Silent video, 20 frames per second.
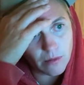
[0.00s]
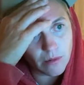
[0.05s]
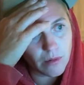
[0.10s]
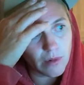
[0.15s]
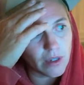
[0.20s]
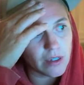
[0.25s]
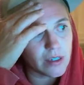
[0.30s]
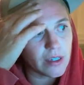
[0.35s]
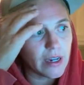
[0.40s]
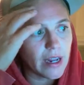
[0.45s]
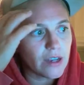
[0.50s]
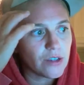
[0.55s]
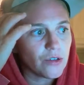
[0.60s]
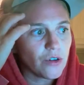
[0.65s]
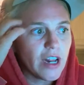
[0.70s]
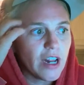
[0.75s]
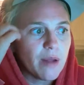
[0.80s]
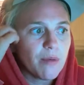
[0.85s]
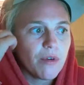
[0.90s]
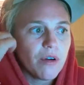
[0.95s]
is the next
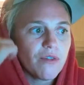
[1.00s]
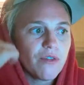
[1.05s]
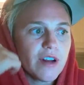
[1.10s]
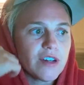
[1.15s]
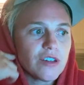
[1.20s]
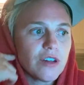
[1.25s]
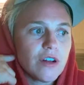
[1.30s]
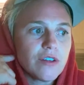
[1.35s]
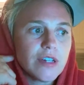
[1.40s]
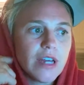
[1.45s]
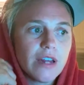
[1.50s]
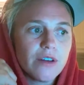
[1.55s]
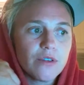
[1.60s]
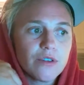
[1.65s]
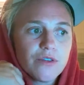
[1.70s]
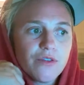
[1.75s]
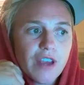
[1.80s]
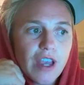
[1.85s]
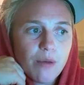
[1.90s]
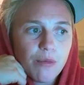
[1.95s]
door neighbor of Rachel
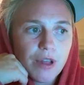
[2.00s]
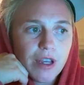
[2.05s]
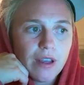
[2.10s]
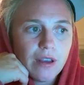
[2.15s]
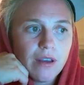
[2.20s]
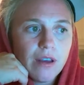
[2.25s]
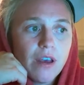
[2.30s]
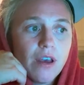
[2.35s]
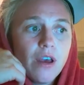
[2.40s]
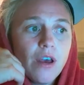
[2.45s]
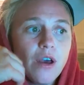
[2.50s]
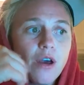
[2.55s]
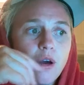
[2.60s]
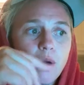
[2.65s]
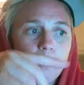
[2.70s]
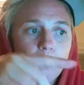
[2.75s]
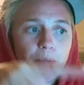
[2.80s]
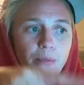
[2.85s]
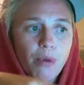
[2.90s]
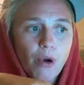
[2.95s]
Altondo's family,
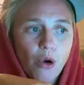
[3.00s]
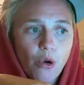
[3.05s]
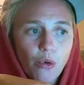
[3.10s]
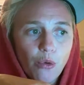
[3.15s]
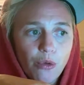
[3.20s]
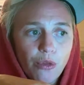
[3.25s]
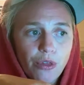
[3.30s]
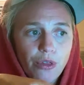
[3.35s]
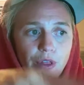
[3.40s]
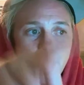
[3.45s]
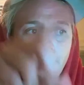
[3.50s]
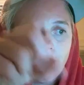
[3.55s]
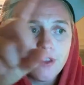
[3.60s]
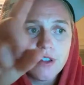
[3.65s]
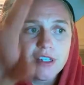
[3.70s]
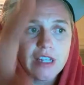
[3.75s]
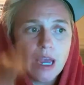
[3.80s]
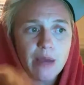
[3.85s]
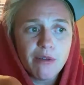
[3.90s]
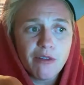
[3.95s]
both at the
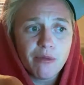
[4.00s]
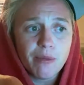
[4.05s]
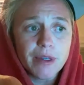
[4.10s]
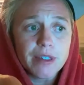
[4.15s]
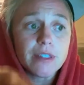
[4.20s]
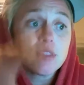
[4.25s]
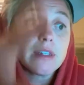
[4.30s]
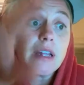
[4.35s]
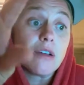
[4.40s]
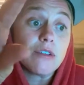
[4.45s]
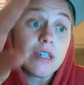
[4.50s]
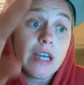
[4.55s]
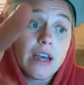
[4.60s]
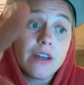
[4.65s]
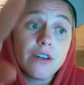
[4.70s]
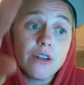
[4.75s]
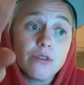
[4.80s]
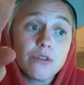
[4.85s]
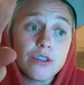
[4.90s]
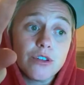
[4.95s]
time of Miss
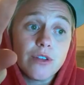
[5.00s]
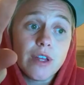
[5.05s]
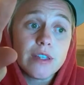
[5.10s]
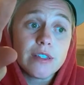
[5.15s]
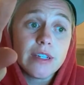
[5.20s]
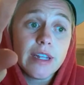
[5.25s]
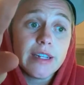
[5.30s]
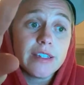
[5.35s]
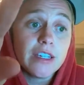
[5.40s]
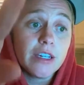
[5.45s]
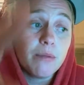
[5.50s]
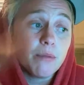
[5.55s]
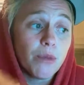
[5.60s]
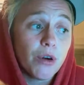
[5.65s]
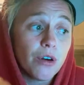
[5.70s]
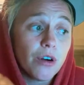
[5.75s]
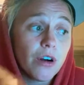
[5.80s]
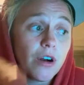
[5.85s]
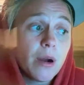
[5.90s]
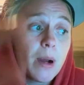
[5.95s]
Altondo's 2018
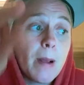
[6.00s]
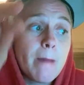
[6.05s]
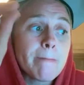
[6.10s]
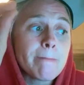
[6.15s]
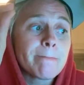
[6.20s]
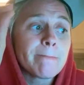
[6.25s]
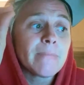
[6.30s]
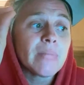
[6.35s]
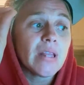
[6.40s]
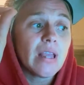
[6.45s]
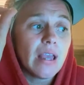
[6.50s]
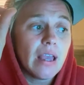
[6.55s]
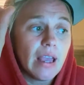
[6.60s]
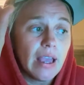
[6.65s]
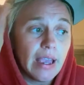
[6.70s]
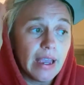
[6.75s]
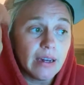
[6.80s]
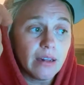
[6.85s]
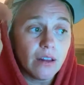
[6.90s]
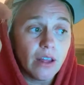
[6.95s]
murder
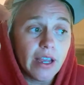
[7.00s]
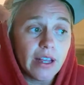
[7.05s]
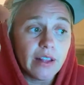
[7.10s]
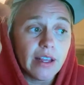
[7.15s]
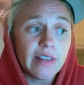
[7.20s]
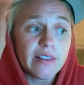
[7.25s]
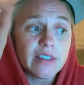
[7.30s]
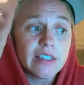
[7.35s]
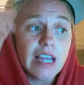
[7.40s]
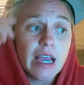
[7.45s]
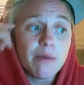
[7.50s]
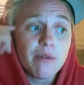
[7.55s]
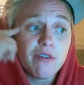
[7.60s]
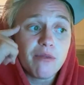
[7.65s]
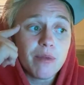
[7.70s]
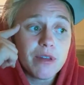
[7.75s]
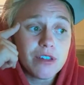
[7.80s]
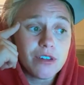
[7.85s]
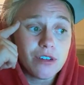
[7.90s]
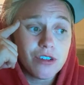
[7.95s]
and likely at the time of
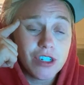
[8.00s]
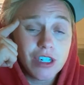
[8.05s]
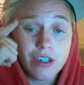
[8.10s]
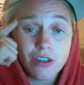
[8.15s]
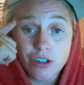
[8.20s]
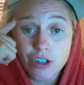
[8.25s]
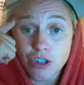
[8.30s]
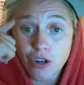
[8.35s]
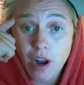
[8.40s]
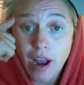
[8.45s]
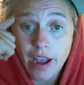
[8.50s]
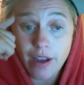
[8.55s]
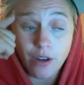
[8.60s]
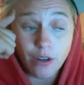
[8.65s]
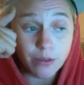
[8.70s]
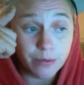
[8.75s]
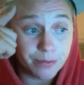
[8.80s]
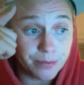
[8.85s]
Mr. Jeter's trial.